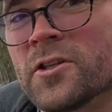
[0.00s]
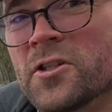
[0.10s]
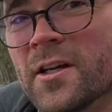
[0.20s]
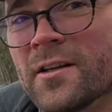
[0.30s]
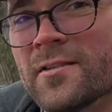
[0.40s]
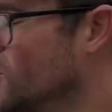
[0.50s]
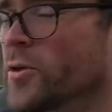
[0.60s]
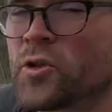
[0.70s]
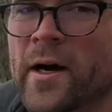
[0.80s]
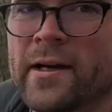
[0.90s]
chickens. So
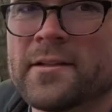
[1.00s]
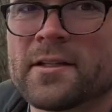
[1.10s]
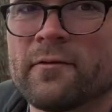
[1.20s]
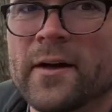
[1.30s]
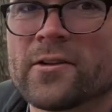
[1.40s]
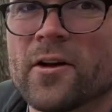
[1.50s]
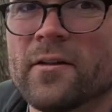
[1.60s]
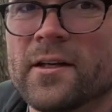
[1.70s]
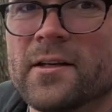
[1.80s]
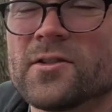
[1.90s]
we're trying to disinfect all
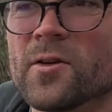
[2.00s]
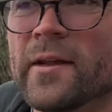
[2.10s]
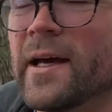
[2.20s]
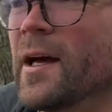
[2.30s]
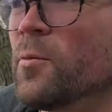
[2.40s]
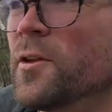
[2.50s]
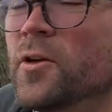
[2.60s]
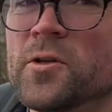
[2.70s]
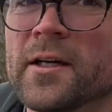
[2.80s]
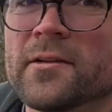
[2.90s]
these so that when the
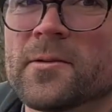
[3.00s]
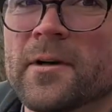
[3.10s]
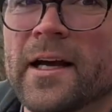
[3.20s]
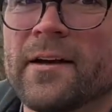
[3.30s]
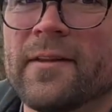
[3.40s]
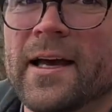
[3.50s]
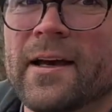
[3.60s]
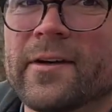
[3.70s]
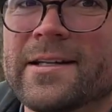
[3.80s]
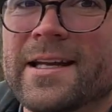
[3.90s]
new chickens arrive, they
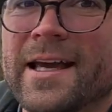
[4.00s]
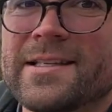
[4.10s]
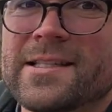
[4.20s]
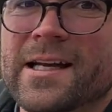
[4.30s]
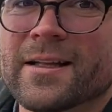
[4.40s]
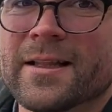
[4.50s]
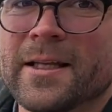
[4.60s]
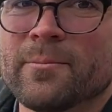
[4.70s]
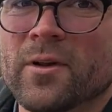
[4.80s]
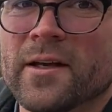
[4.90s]
have a nice
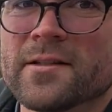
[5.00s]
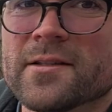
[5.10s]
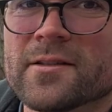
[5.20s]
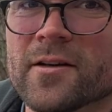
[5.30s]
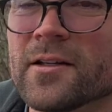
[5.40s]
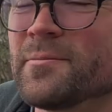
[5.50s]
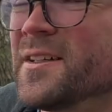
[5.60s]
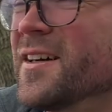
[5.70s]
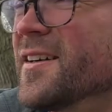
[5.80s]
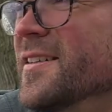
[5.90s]
clean place to start,
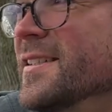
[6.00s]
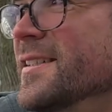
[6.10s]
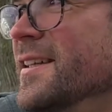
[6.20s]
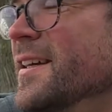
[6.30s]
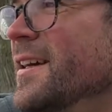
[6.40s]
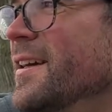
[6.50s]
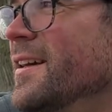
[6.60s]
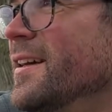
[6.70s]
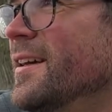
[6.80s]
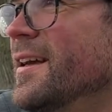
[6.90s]
because
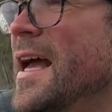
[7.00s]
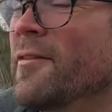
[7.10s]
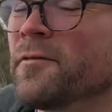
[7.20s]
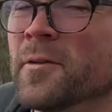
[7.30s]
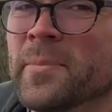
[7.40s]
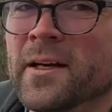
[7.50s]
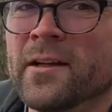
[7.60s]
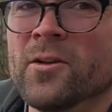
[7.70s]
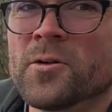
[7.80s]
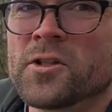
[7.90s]
heaven
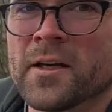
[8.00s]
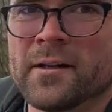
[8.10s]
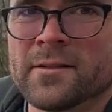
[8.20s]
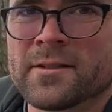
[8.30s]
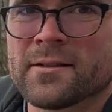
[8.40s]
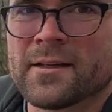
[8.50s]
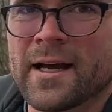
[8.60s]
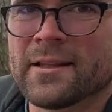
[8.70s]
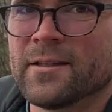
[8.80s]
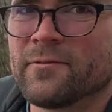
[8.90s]
forbid those chickens
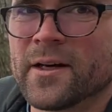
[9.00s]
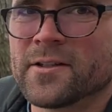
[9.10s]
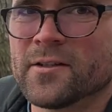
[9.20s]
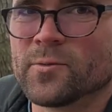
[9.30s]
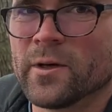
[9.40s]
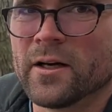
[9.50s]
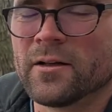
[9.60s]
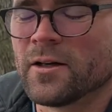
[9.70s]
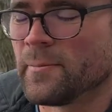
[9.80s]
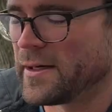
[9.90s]
got the infection as
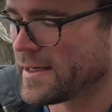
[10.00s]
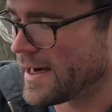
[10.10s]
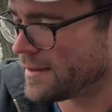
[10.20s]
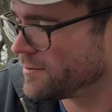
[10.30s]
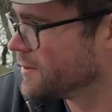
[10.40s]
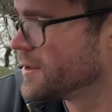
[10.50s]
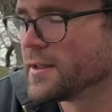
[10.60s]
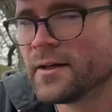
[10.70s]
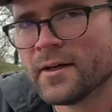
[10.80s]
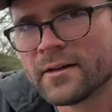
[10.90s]
well. Oh my God,
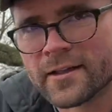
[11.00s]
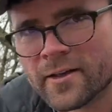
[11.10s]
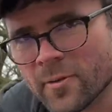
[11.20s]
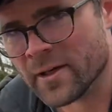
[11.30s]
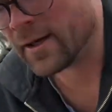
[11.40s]
they'd kill me.